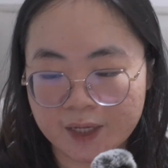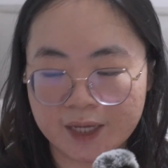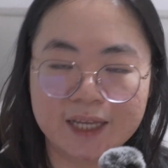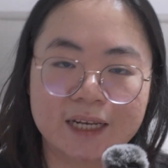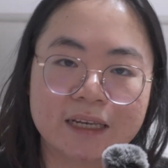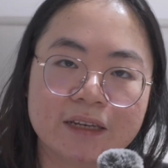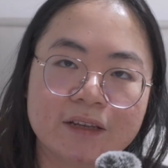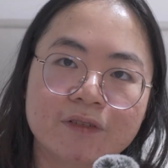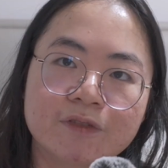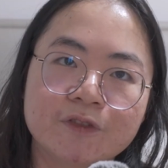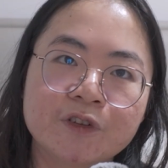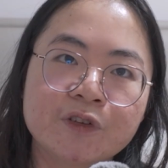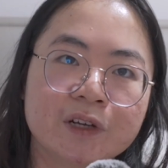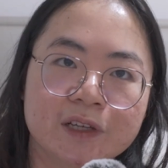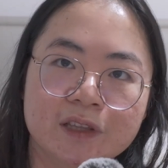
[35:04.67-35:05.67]
and I didn't
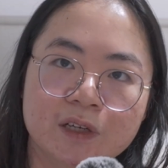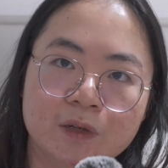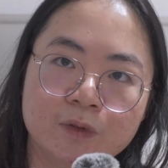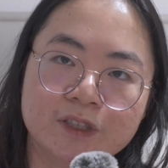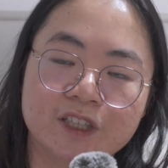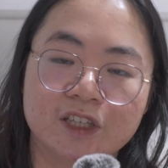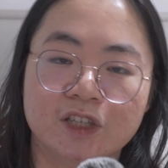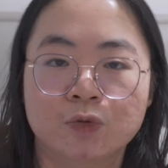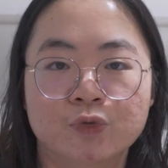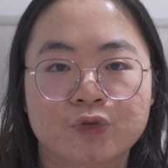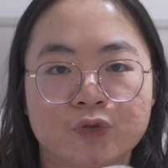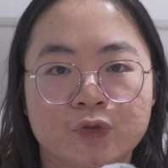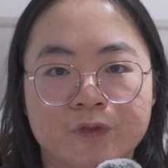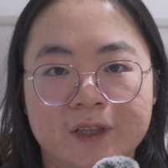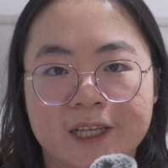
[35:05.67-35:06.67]
feel like there was a huge
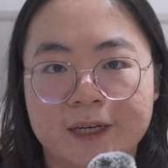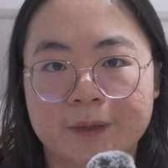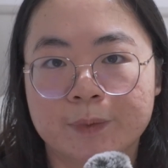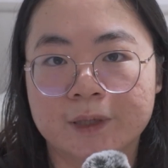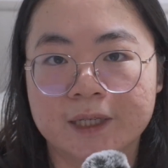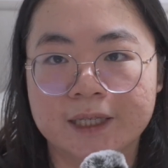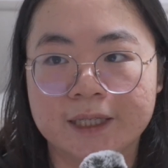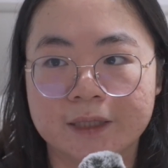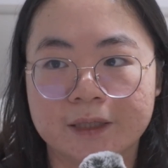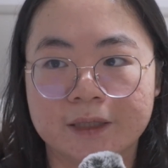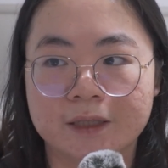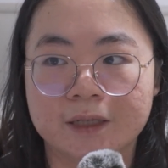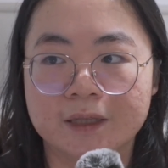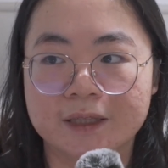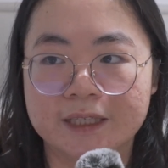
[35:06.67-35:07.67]
overlap
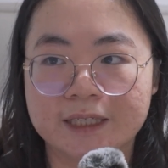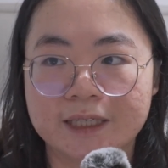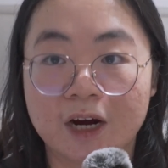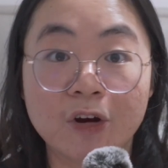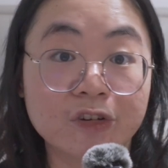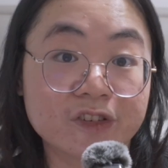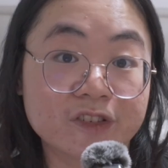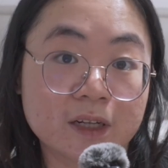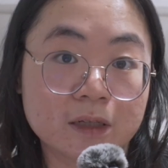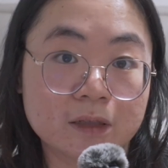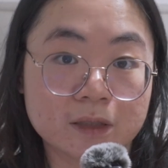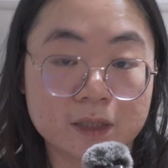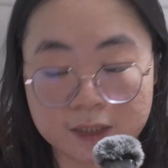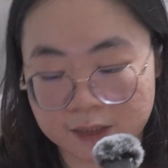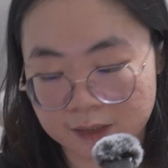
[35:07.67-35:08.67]
in the art
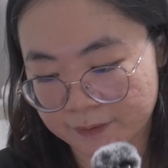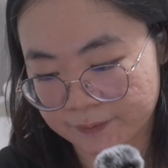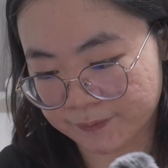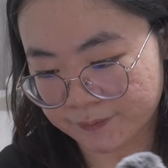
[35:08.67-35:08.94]
styles.